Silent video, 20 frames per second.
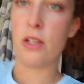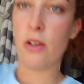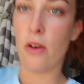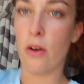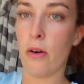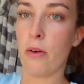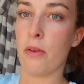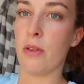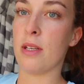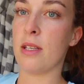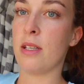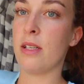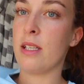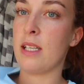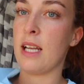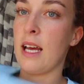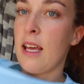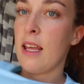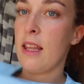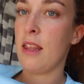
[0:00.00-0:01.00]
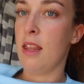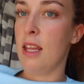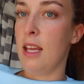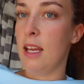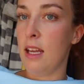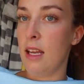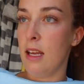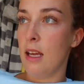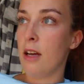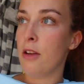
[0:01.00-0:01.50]
Dog. This is like
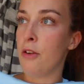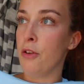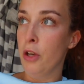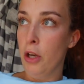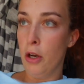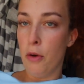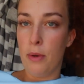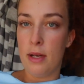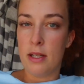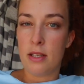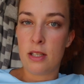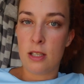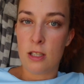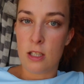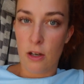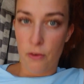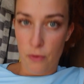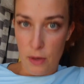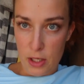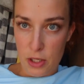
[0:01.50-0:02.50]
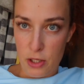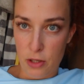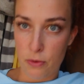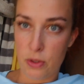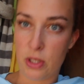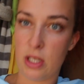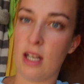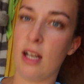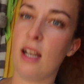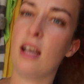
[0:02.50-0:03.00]
the newest
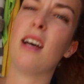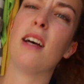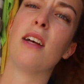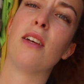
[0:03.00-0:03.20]
original singlet.